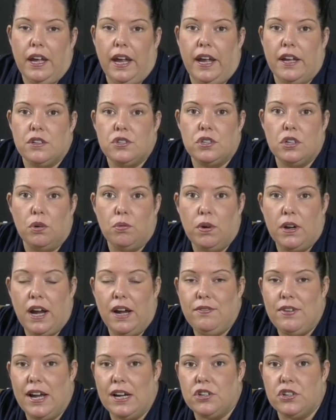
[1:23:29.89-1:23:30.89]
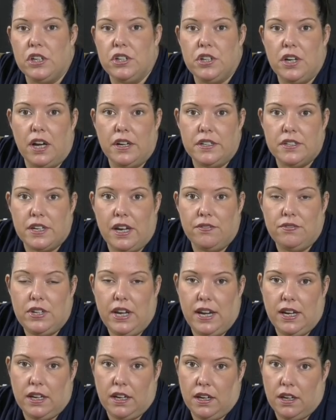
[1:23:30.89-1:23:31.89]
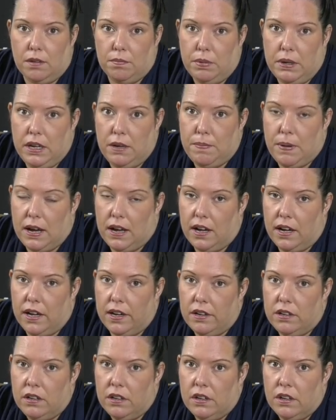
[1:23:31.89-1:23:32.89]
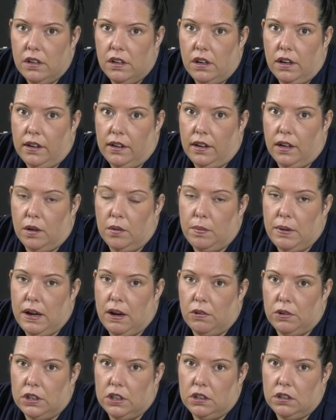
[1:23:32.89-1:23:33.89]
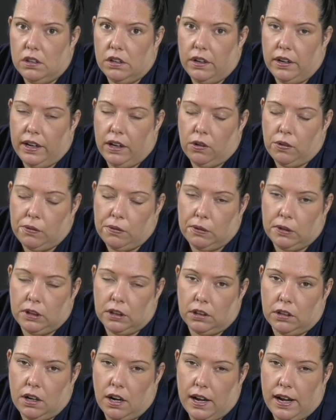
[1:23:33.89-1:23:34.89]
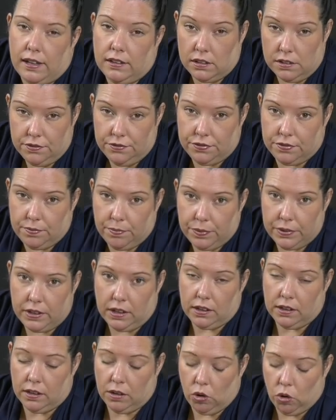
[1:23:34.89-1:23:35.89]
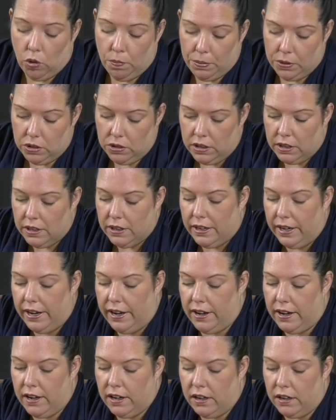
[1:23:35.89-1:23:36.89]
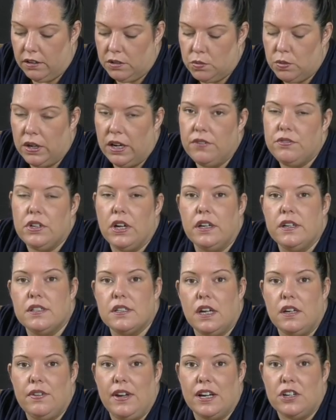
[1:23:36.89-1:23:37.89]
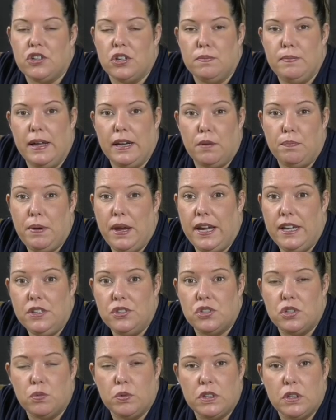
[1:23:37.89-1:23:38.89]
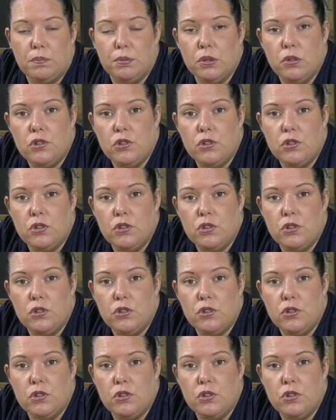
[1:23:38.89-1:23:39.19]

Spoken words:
And so what I've actually done is I've taken pea pod powder or olive, opal, and what I've done is I've actually made a paste with the